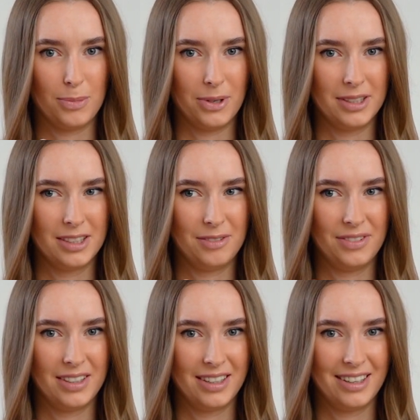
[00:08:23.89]
Pointer
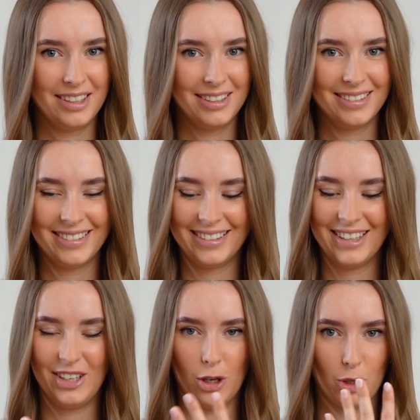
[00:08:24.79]
finger?
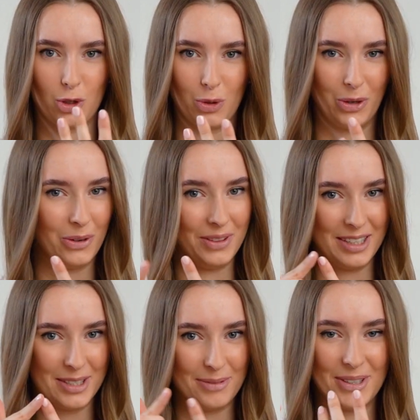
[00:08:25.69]
Not sure on
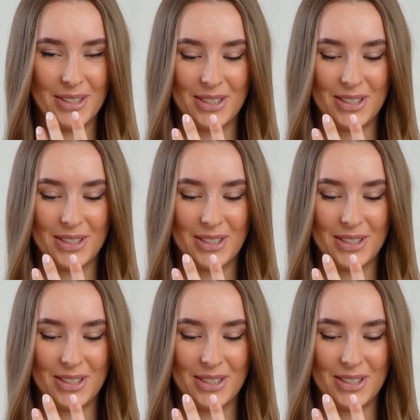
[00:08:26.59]
this one.